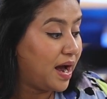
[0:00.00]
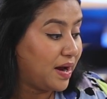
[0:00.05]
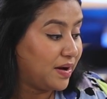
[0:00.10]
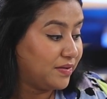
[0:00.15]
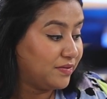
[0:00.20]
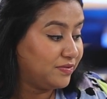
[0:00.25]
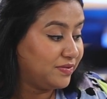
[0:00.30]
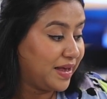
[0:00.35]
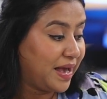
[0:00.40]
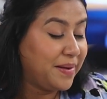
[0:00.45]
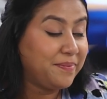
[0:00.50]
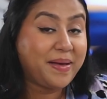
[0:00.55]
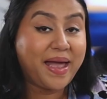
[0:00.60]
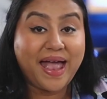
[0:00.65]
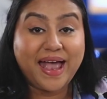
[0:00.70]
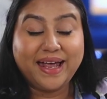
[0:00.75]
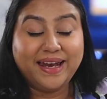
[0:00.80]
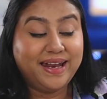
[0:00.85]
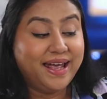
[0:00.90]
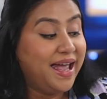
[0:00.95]
Iron Flame,
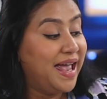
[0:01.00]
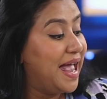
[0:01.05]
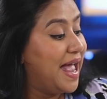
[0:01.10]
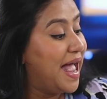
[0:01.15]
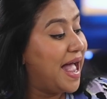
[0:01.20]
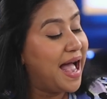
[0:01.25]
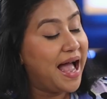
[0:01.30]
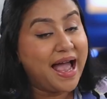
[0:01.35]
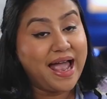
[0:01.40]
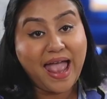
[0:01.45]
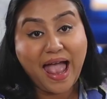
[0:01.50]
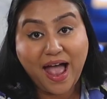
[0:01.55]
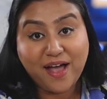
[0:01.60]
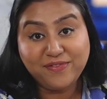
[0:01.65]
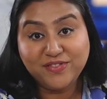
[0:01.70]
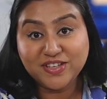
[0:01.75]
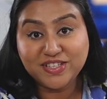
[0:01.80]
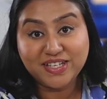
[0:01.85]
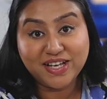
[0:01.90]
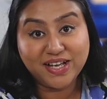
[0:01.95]
and I
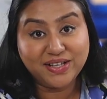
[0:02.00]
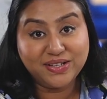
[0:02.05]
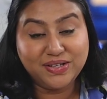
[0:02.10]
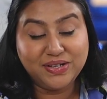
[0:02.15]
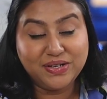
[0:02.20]
have to tell